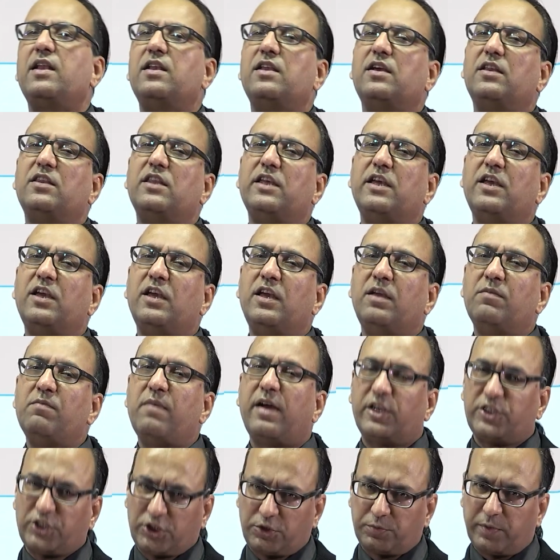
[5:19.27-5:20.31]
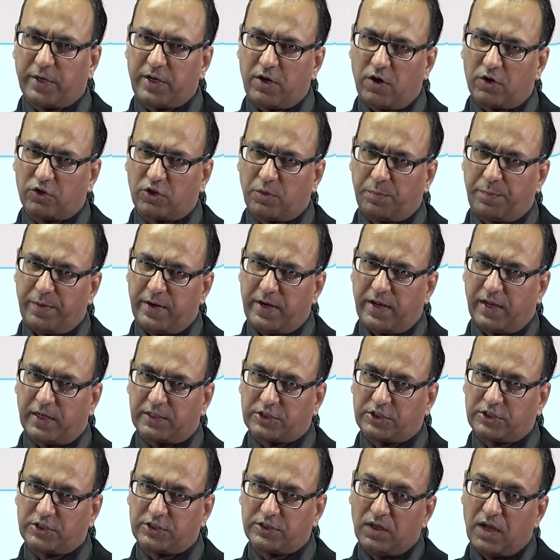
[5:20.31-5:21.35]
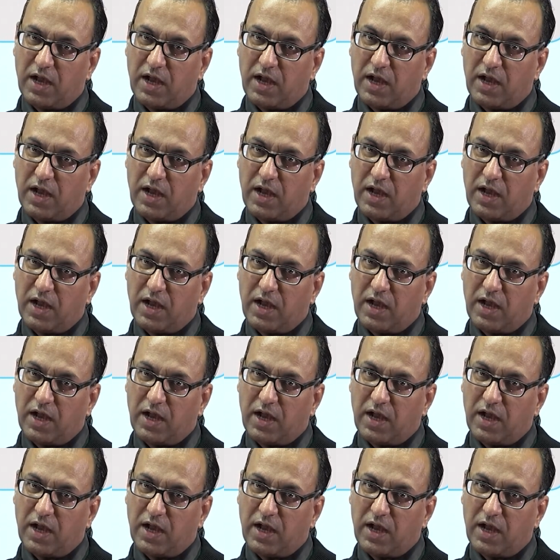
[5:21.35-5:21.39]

the Maheshwari orthopedics,